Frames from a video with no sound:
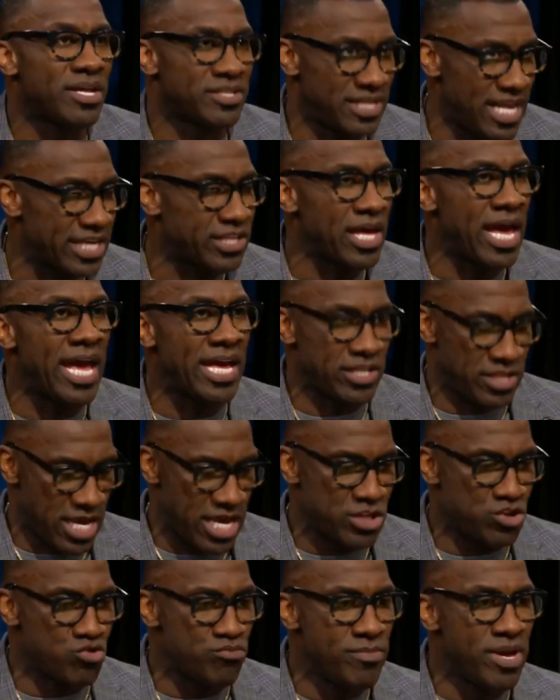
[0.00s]
Like,
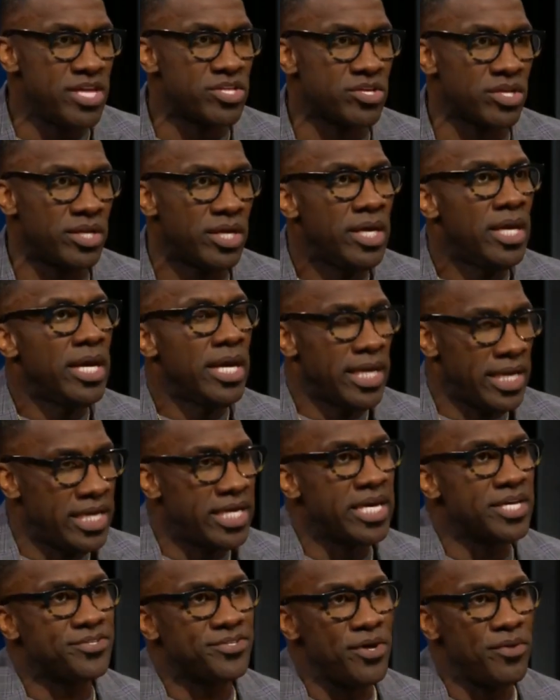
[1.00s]
as you mentioned, he
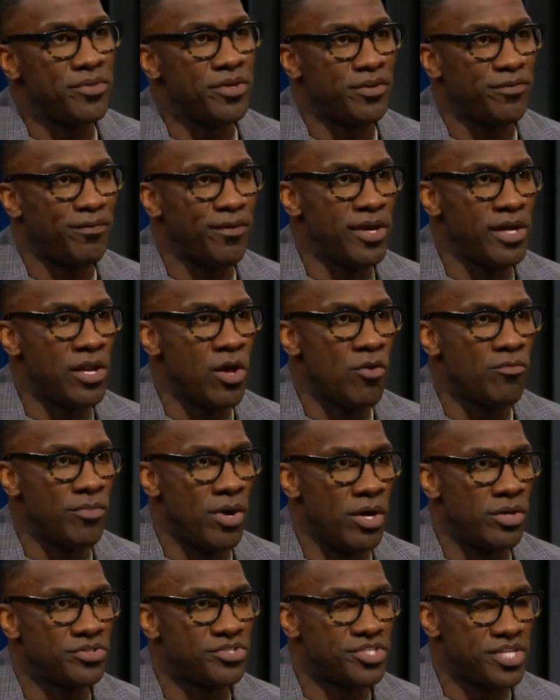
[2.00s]
gets on this field
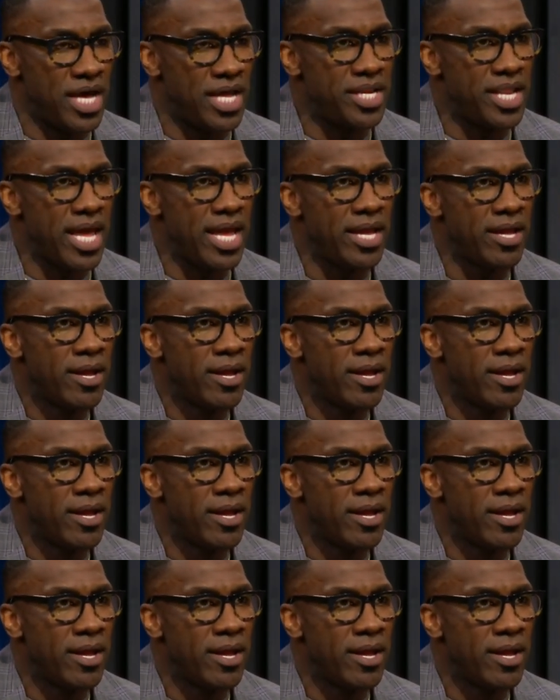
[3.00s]
on Sunday,